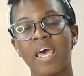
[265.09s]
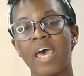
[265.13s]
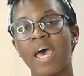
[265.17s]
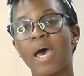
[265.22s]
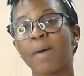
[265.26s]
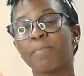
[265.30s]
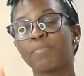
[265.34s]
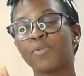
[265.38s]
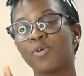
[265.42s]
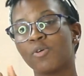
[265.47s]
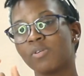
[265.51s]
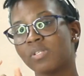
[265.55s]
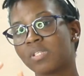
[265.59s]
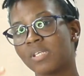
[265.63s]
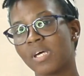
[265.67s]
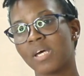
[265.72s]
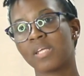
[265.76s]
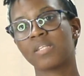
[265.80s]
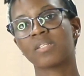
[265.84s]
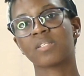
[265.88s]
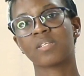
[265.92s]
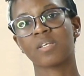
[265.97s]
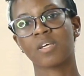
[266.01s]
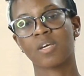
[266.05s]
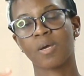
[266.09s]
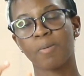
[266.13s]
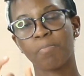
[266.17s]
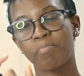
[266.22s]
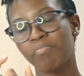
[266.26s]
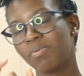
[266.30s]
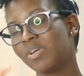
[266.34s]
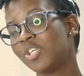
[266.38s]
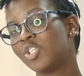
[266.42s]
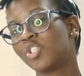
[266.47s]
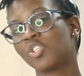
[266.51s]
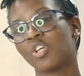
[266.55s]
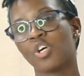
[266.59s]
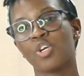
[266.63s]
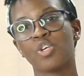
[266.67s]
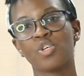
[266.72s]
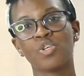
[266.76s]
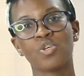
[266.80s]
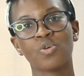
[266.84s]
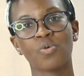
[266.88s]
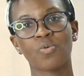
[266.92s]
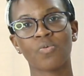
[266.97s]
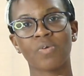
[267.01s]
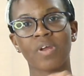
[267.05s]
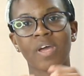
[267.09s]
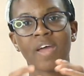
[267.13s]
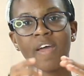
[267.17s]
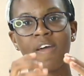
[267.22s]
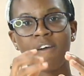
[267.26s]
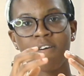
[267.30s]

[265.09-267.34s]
And be authentic, be genuine.